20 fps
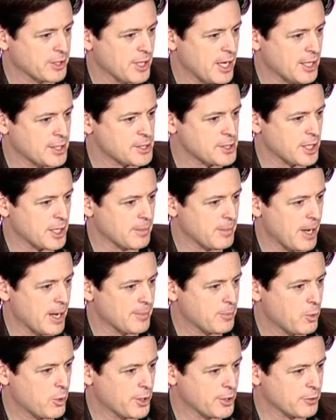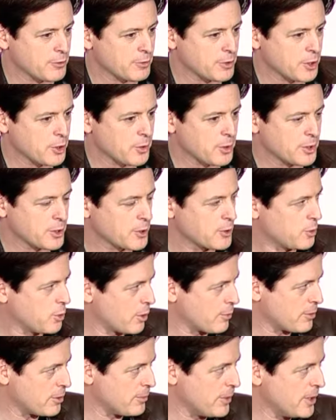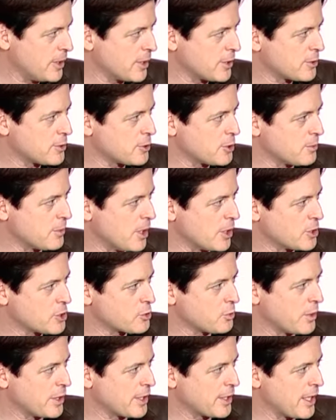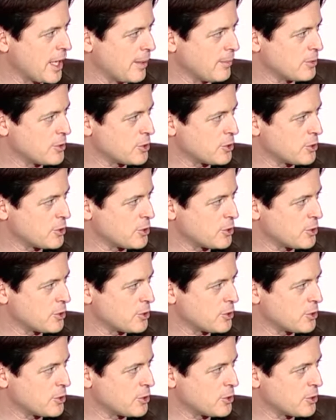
not seeing my point of view in the corporate media too much when it came